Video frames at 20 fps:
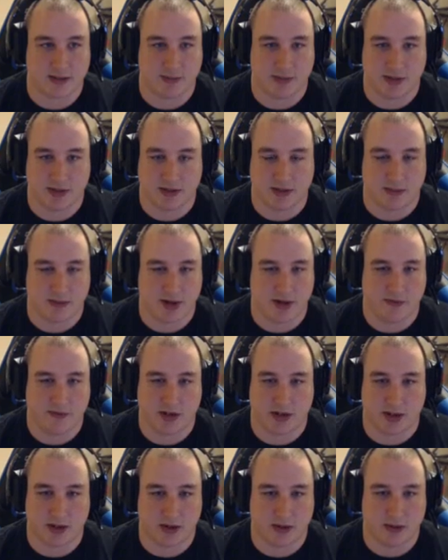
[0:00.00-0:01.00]
build, I'm not even
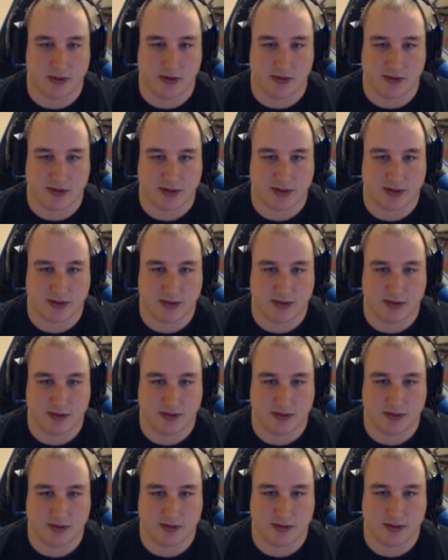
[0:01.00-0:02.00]
gonna go over it
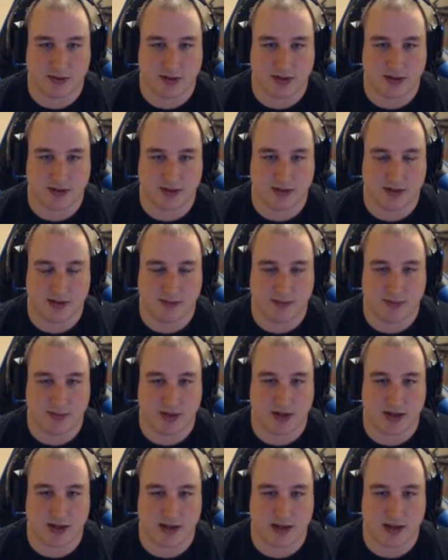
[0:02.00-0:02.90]
too crazily, but